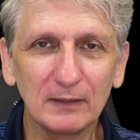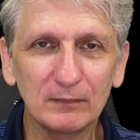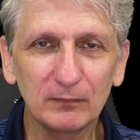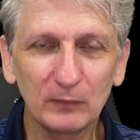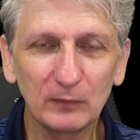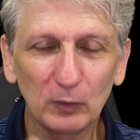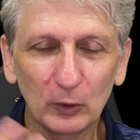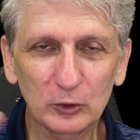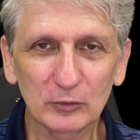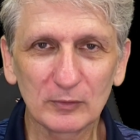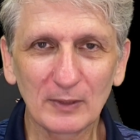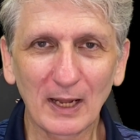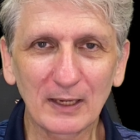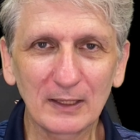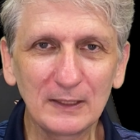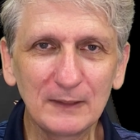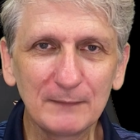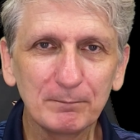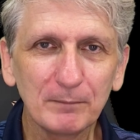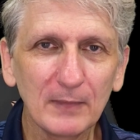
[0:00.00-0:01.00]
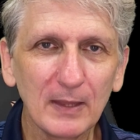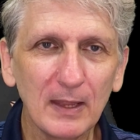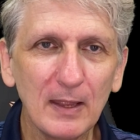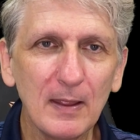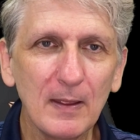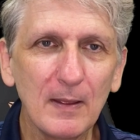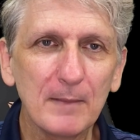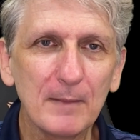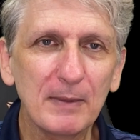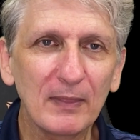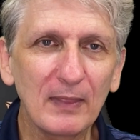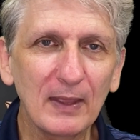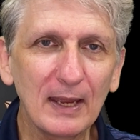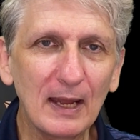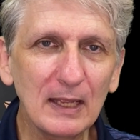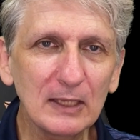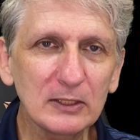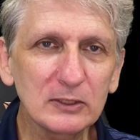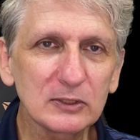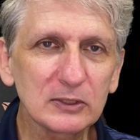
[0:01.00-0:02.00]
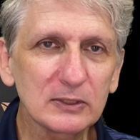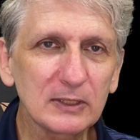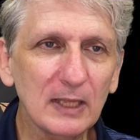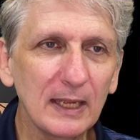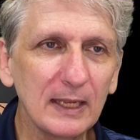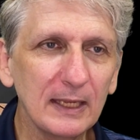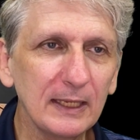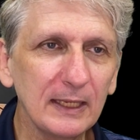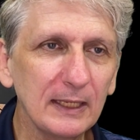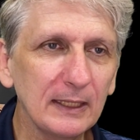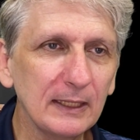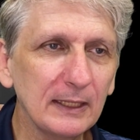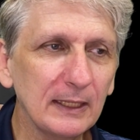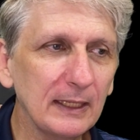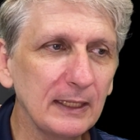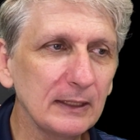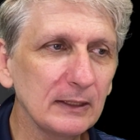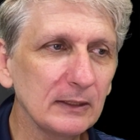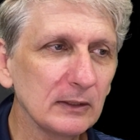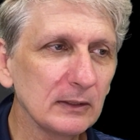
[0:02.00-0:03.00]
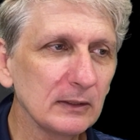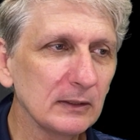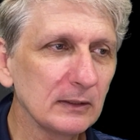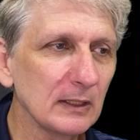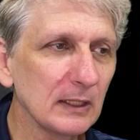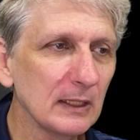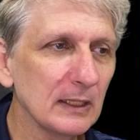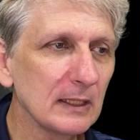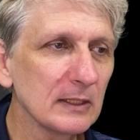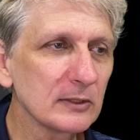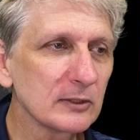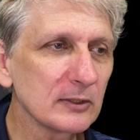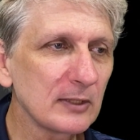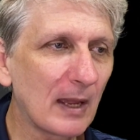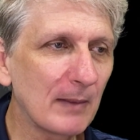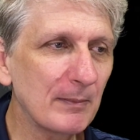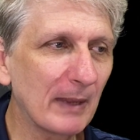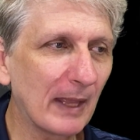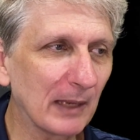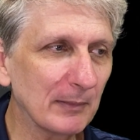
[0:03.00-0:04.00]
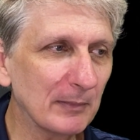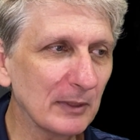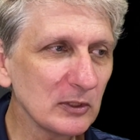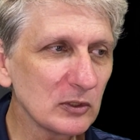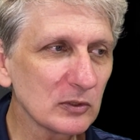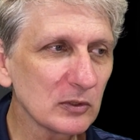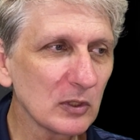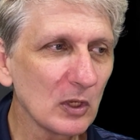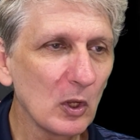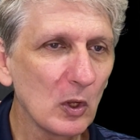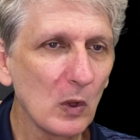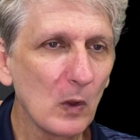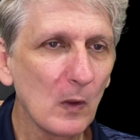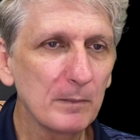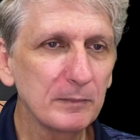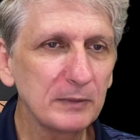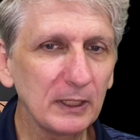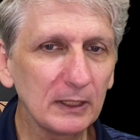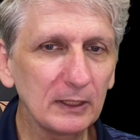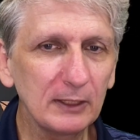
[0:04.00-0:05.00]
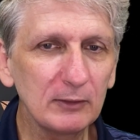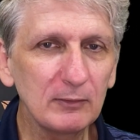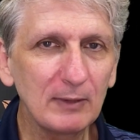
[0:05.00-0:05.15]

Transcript: but they are staying in some elements, particularly around the use of software.